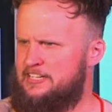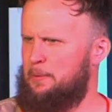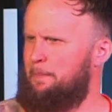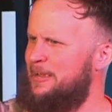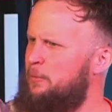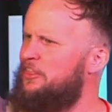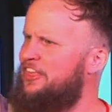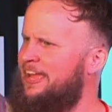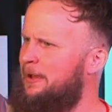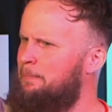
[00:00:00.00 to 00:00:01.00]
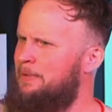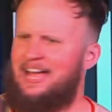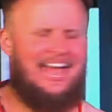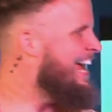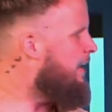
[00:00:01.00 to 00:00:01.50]
to be with him
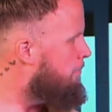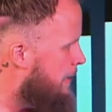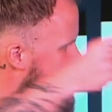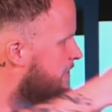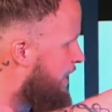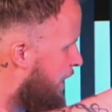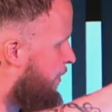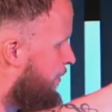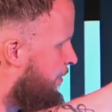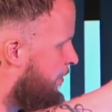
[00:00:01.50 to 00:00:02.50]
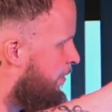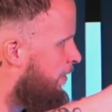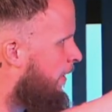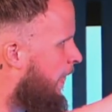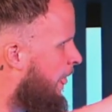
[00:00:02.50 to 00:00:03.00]
8 months ago,
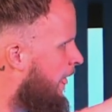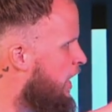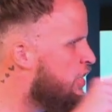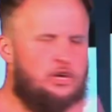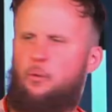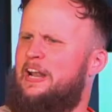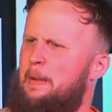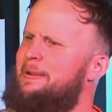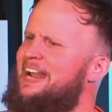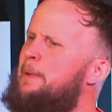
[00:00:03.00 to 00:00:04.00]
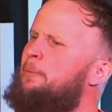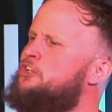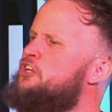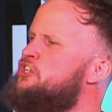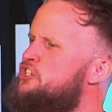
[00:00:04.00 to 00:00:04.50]
you wouldn't have been able
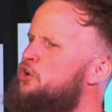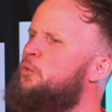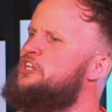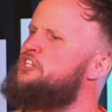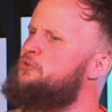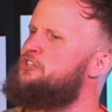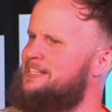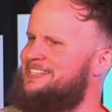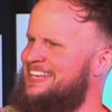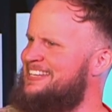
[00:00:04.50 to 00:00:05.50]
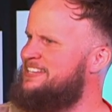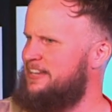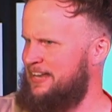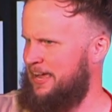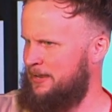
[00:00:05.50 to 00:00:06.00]
to do what you just did
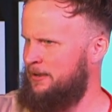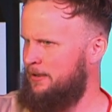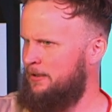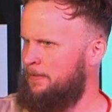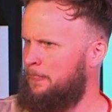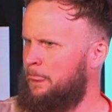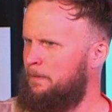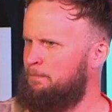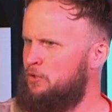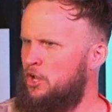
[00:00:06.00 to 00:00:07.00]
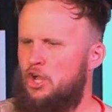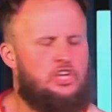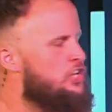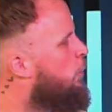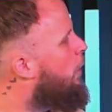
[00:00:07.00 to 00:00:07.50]
today. You